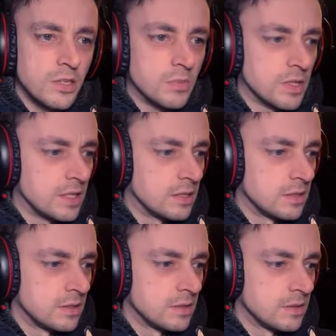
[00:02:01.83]
bread?
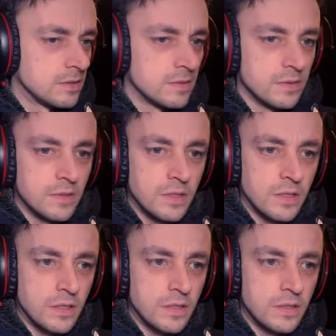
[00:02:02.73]

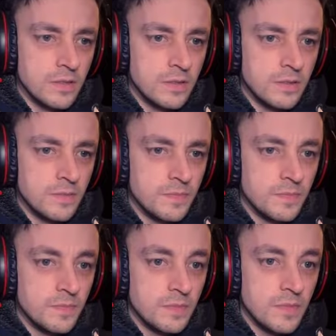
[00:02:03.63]
Huh.
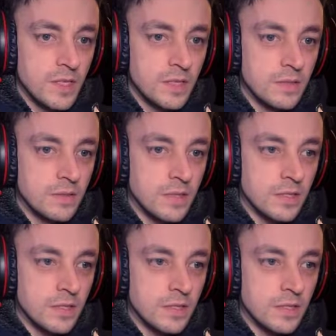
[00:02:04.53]
Eh, I'll